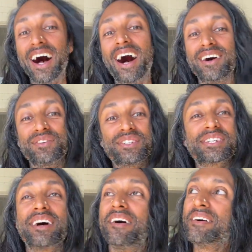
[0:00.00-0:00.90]
And we're
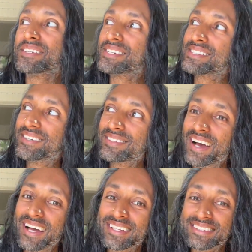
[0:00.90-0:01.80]
just like, oh, this is so nice.